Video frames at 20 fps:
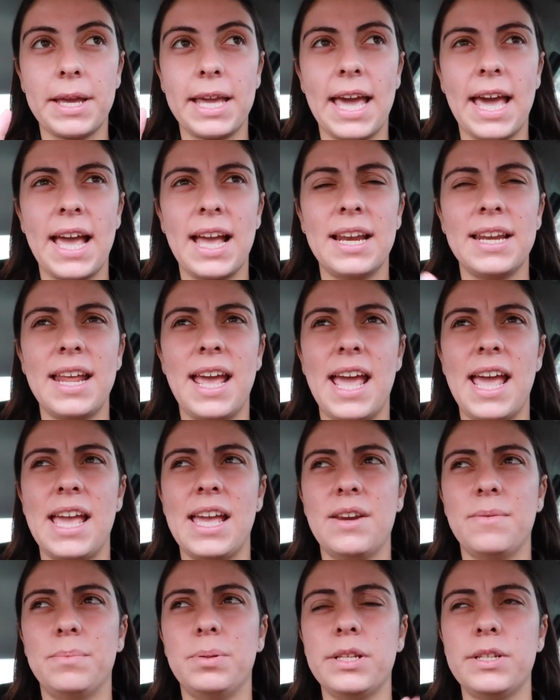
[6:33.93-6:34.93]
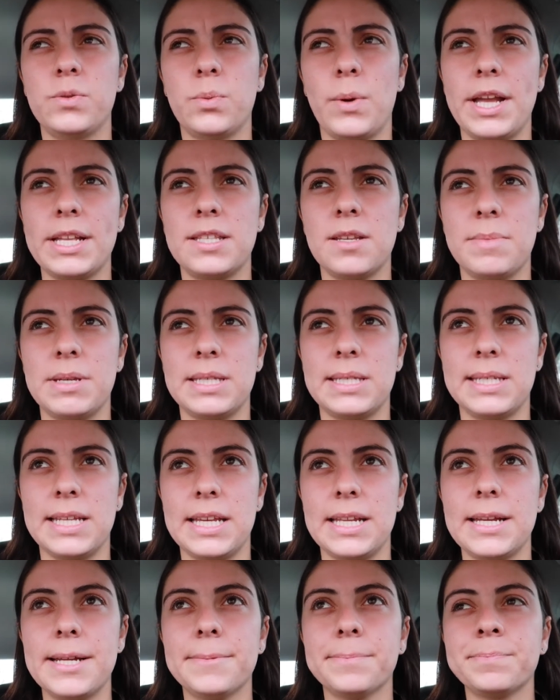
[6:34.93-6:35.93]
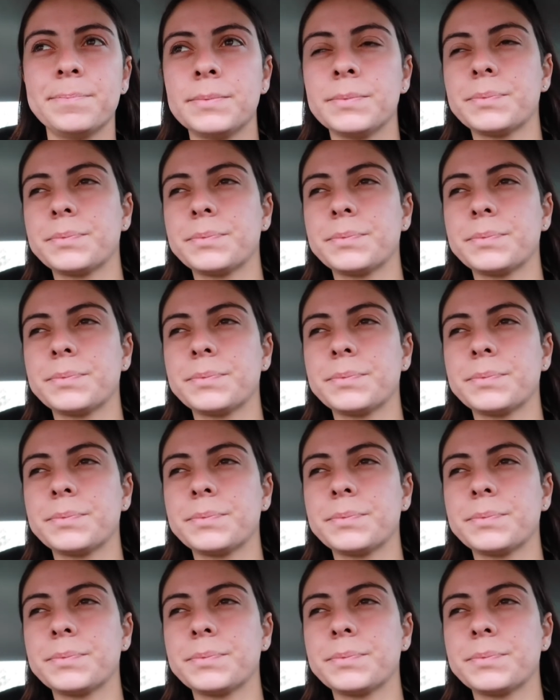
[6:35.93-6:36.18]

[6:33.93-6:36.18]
again, and please wait to be seated.